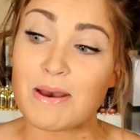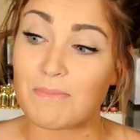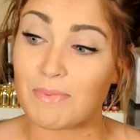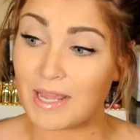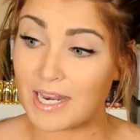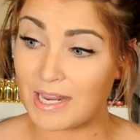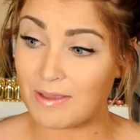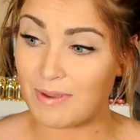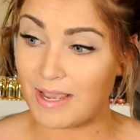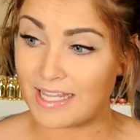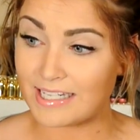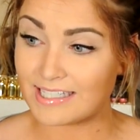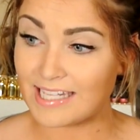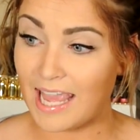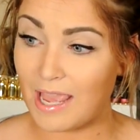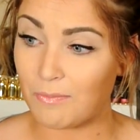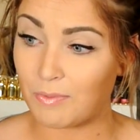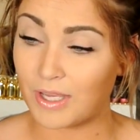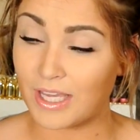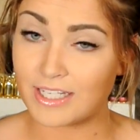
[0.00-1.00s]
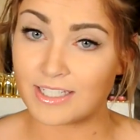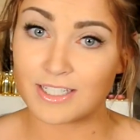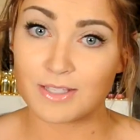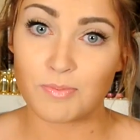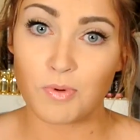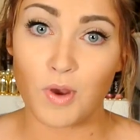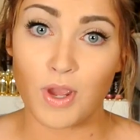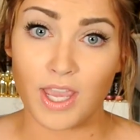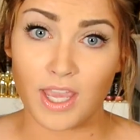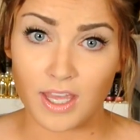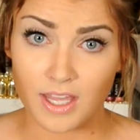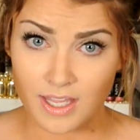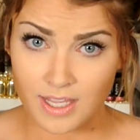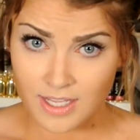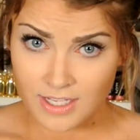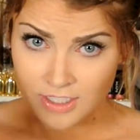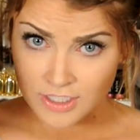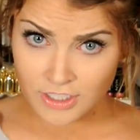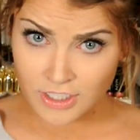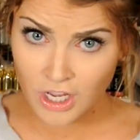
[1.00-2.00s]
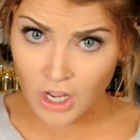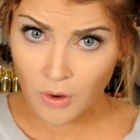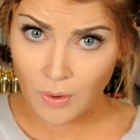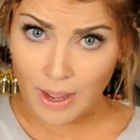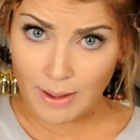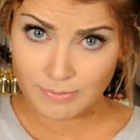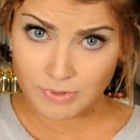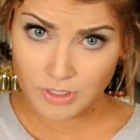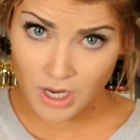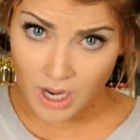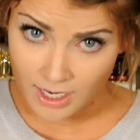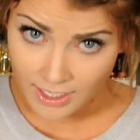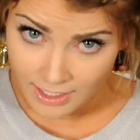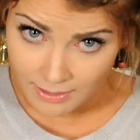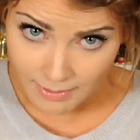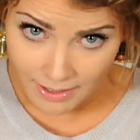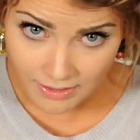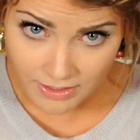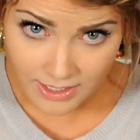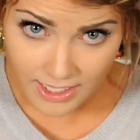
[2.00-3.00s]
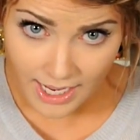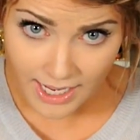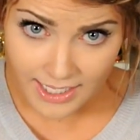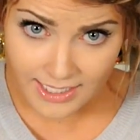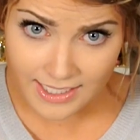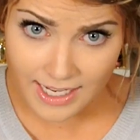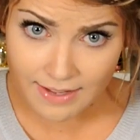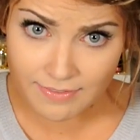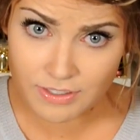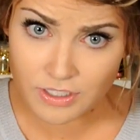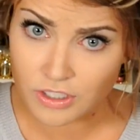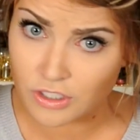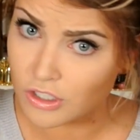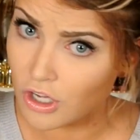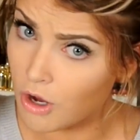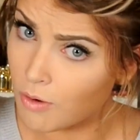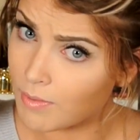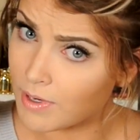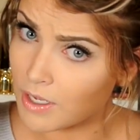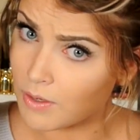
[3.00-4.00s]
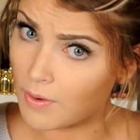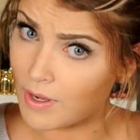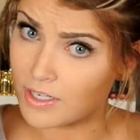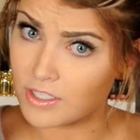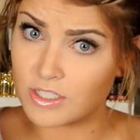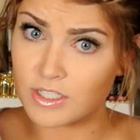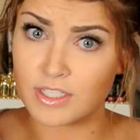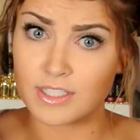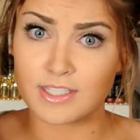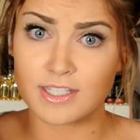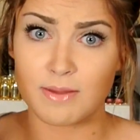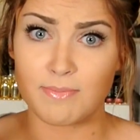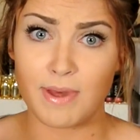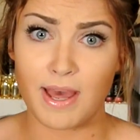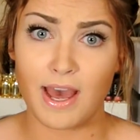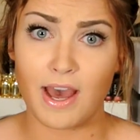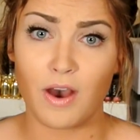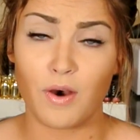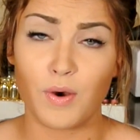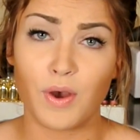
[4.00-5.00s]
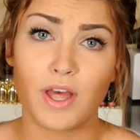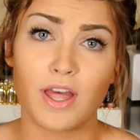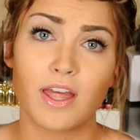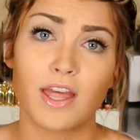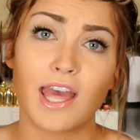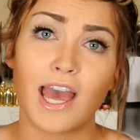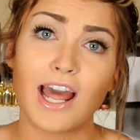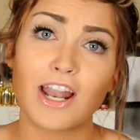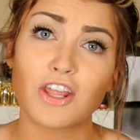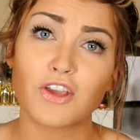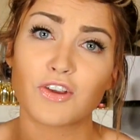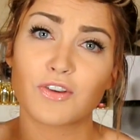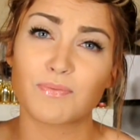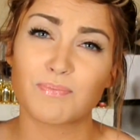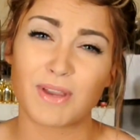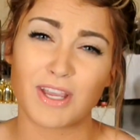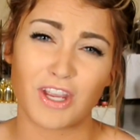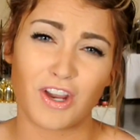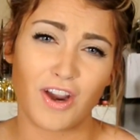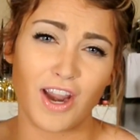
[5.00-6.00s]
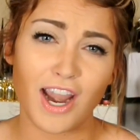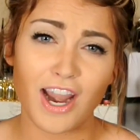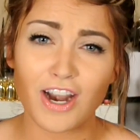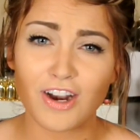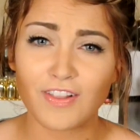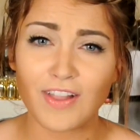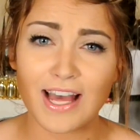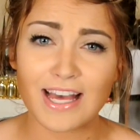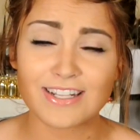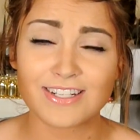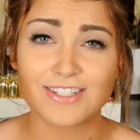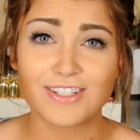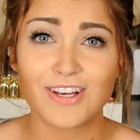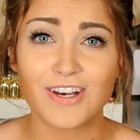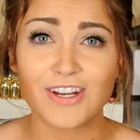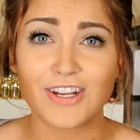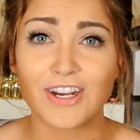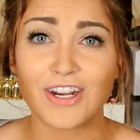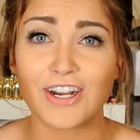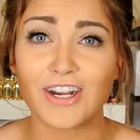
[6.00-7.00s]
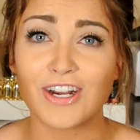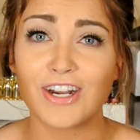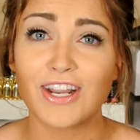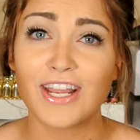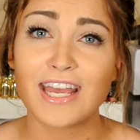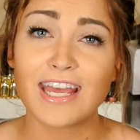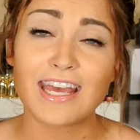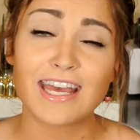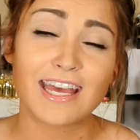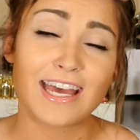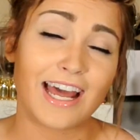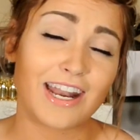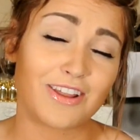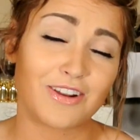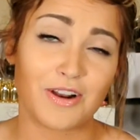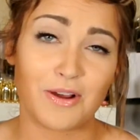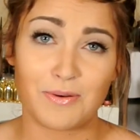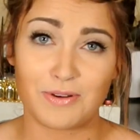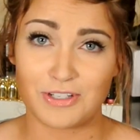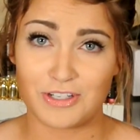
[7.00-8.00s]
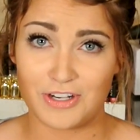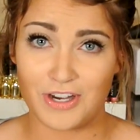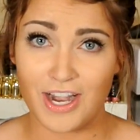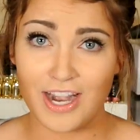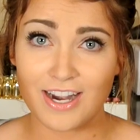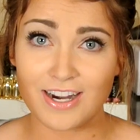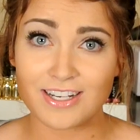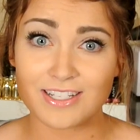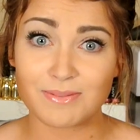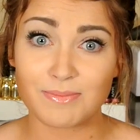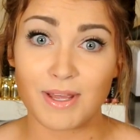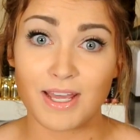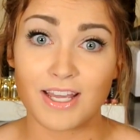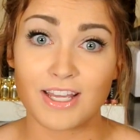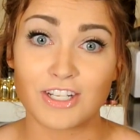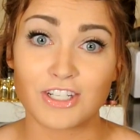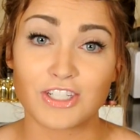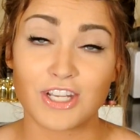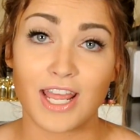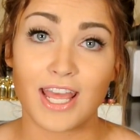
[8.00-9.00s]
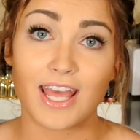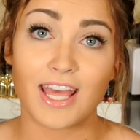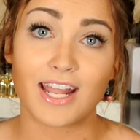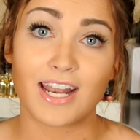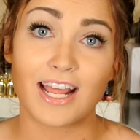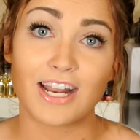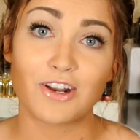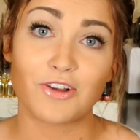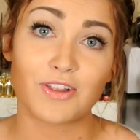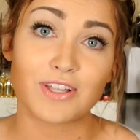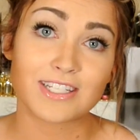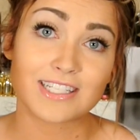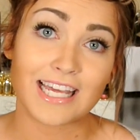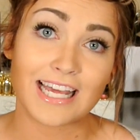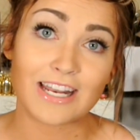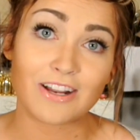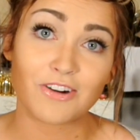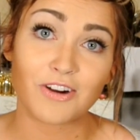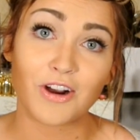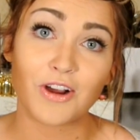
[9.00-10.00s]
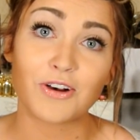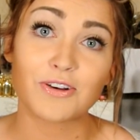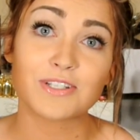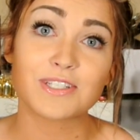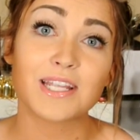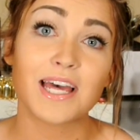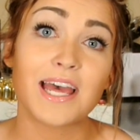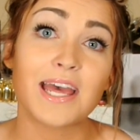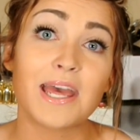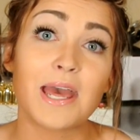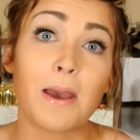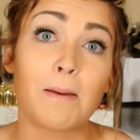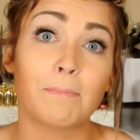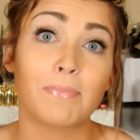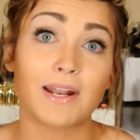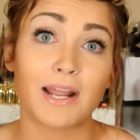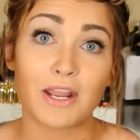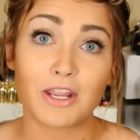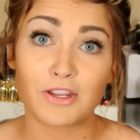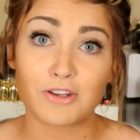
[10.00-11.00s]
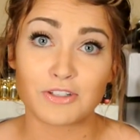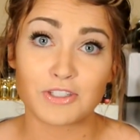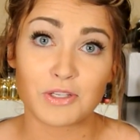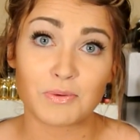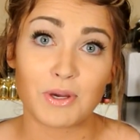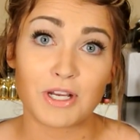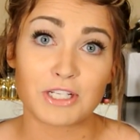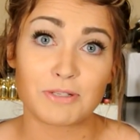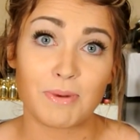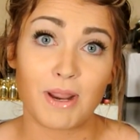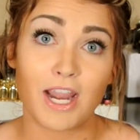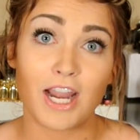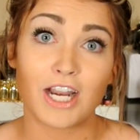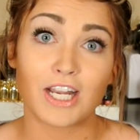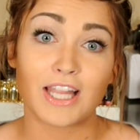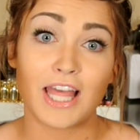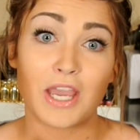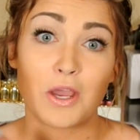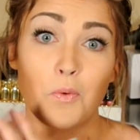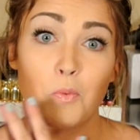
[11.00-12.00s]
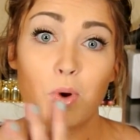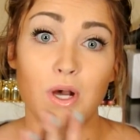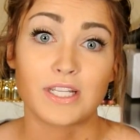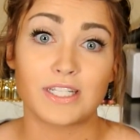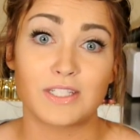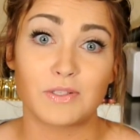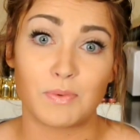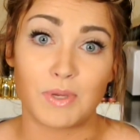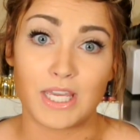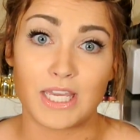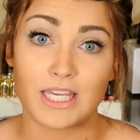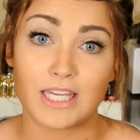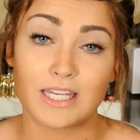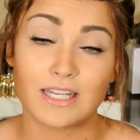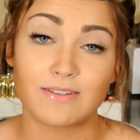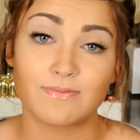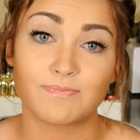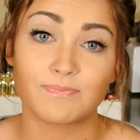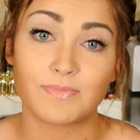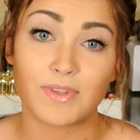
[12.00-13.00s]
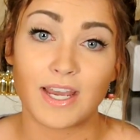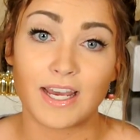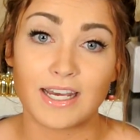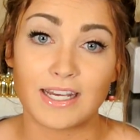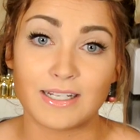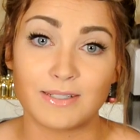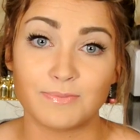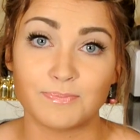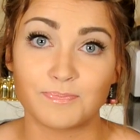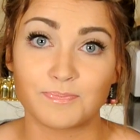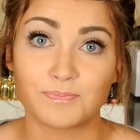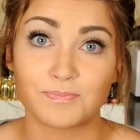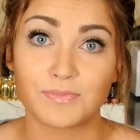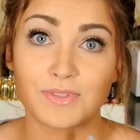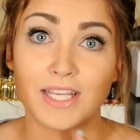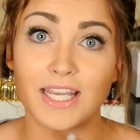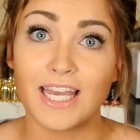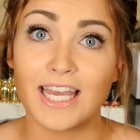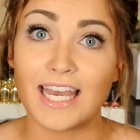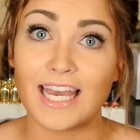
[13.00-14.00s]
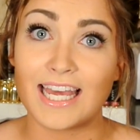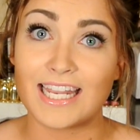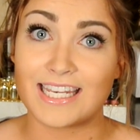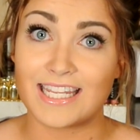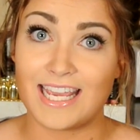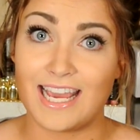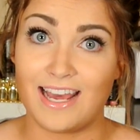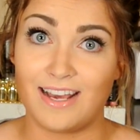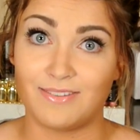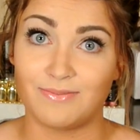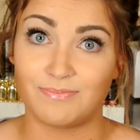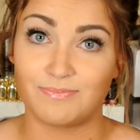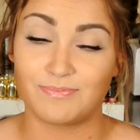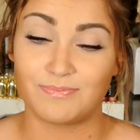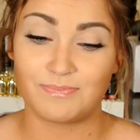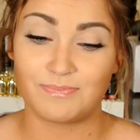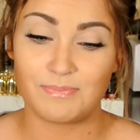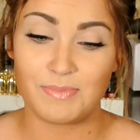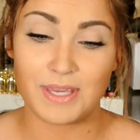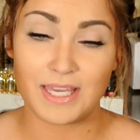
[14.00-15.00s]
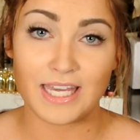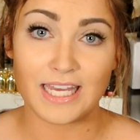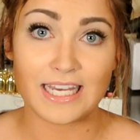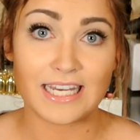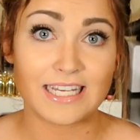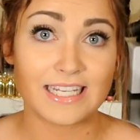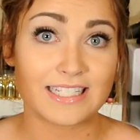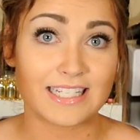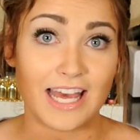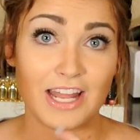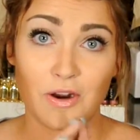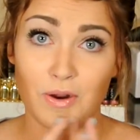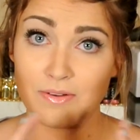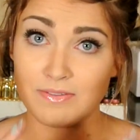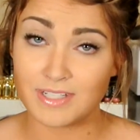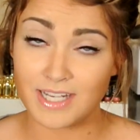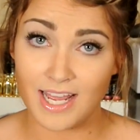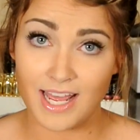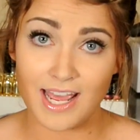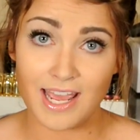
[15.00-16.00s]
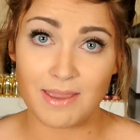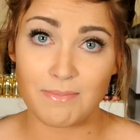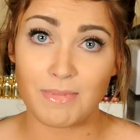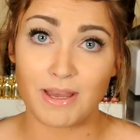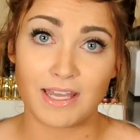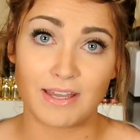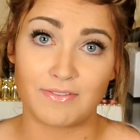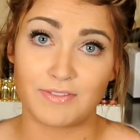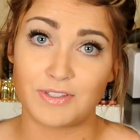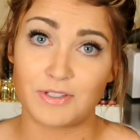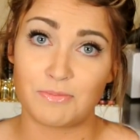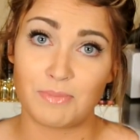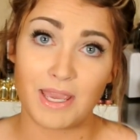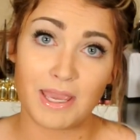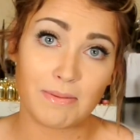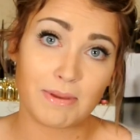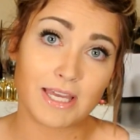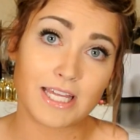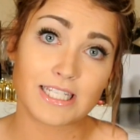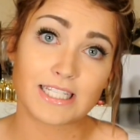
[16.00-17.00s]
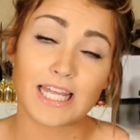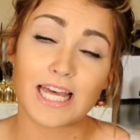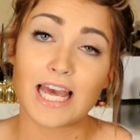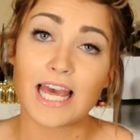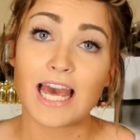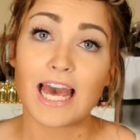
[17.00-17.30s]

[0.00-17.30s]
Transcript: But anyways, okay, we'll get to the point. So I'm talking about today because I have so many questions about how do you make your hair last longer, how do you not wash your hair as much, and I know it's kind of gross, but I usually wash my hair like once a week. And yeah. Because I don't have time, I have 2 babies,